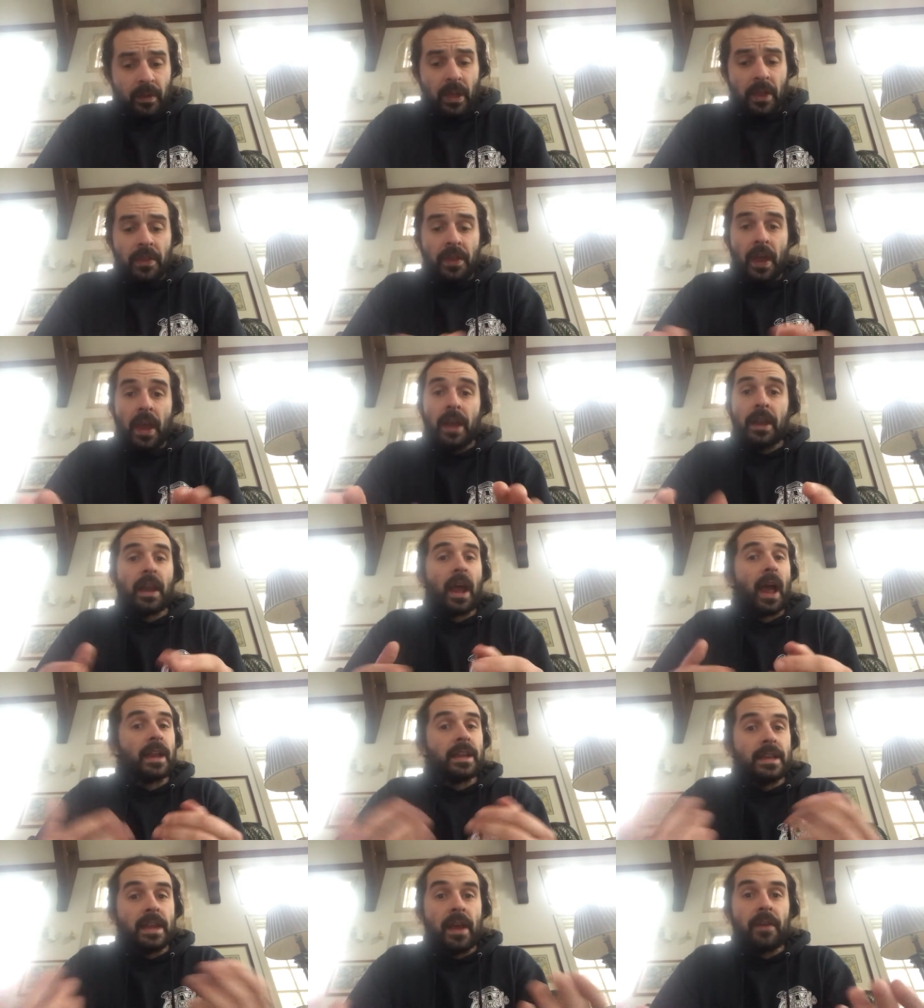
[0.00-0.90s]
Then
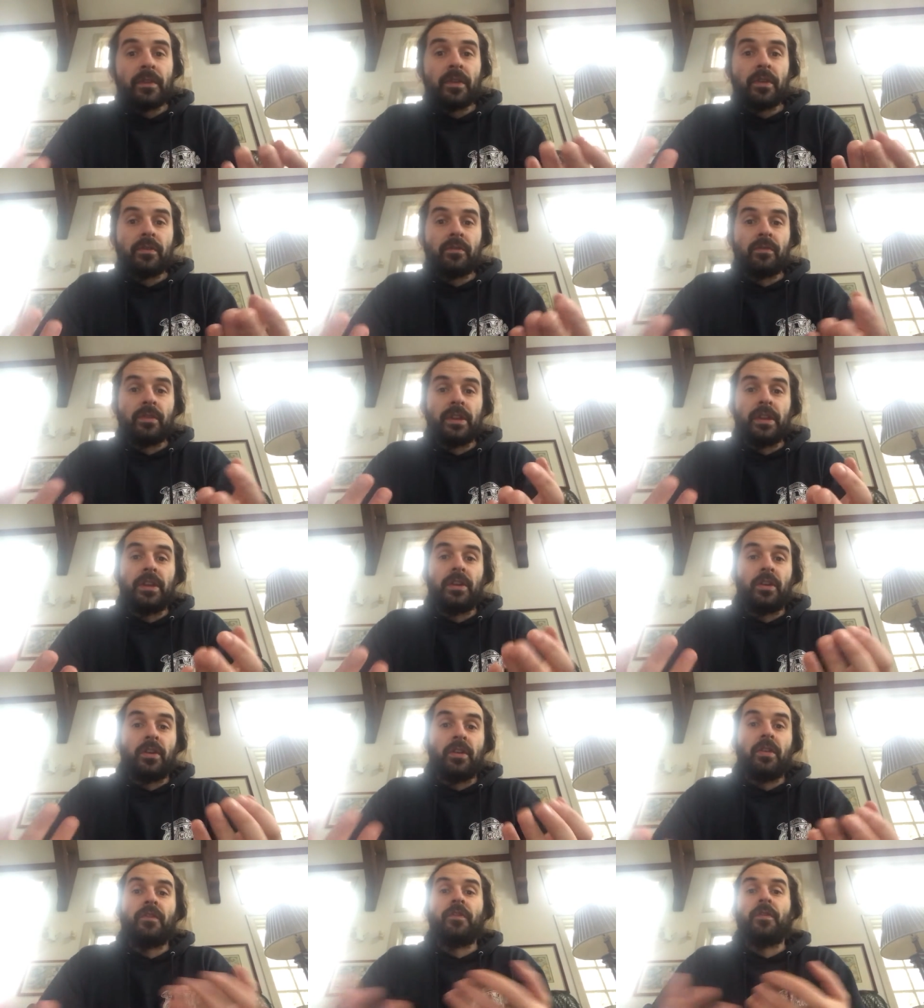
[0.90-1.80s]
I never really
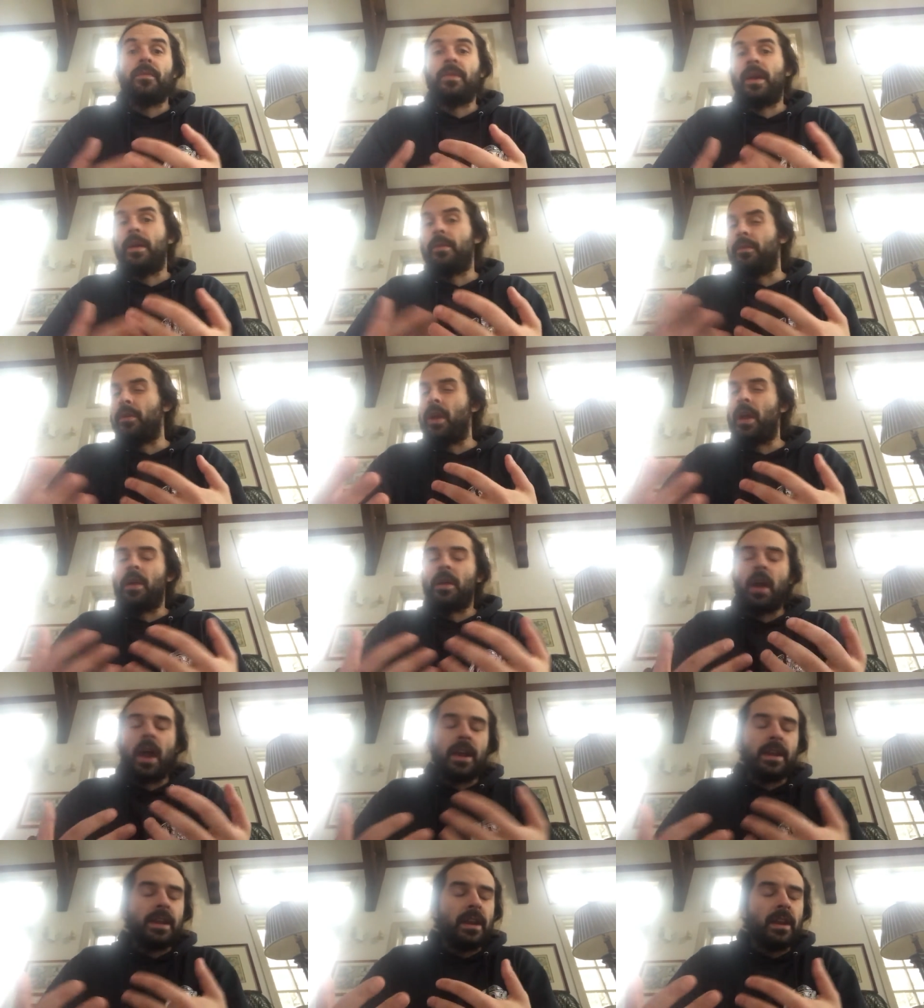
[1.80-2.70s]
heard from them, or I,
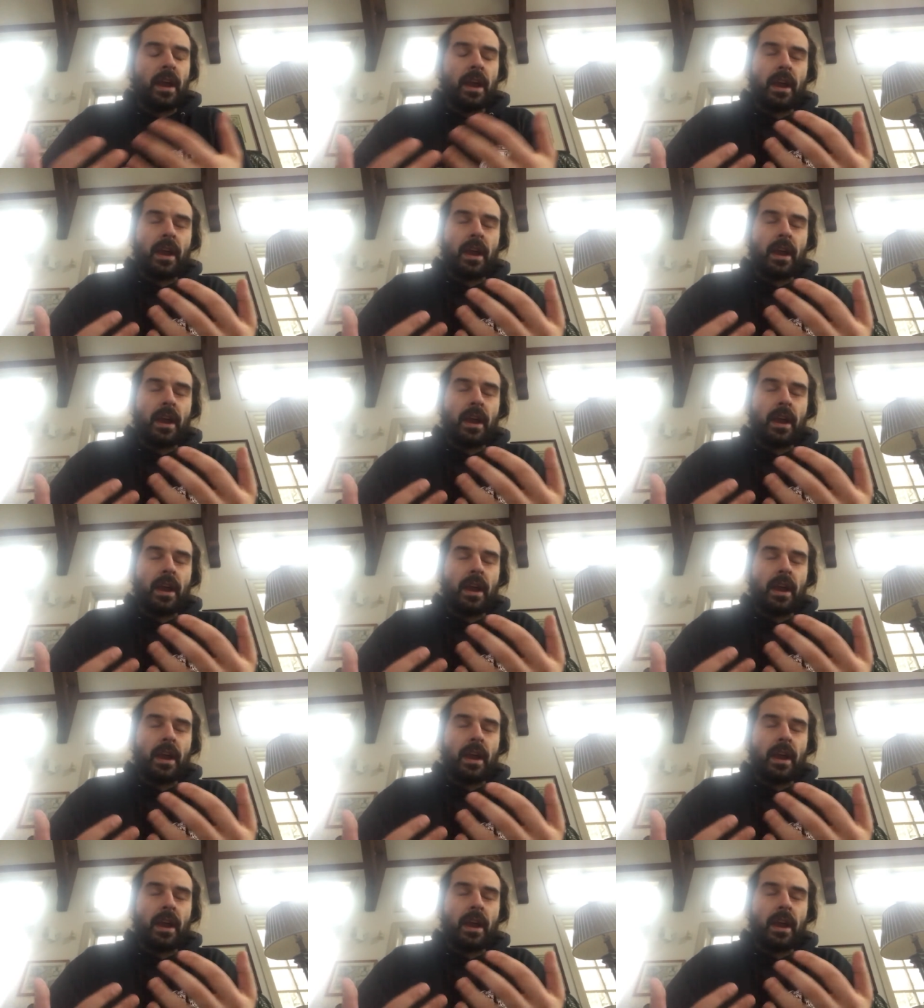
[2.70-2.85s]
I,